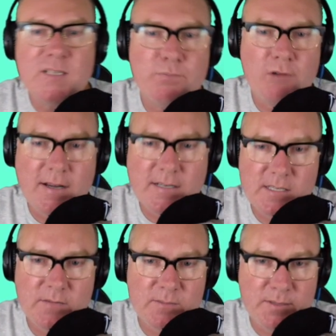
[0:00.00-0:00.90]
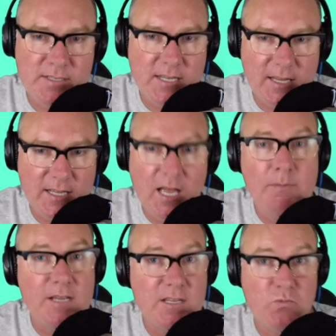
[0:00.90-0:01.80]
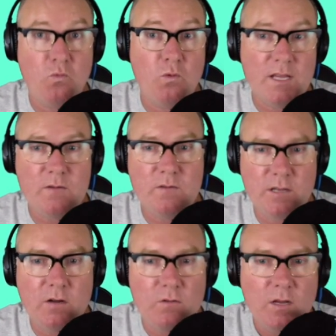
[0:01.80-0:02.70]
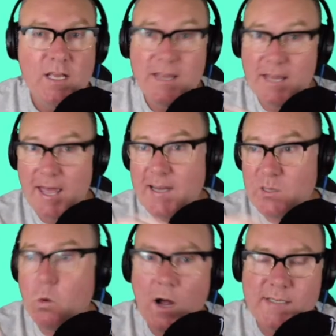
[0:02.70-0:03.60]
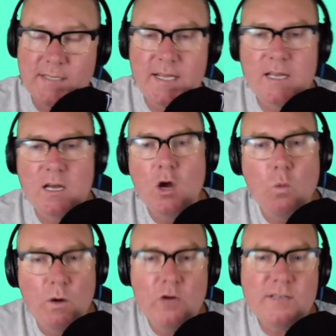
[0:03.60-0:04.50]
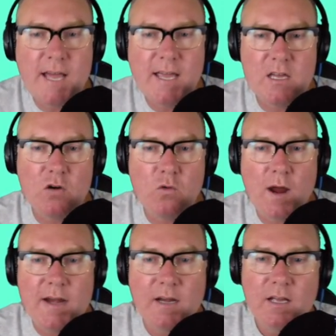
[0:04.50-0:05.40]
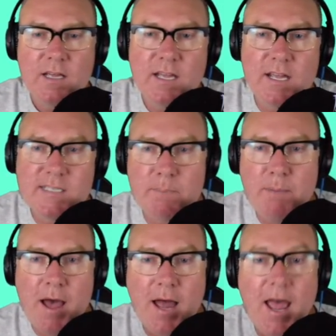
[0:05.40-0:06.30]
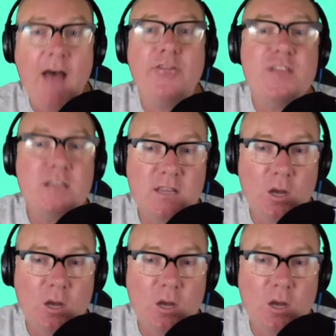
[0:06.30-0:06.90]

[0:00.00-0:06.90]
practice of a particular company is really, XYZ. When you're attacking a crate, it's about outthinking the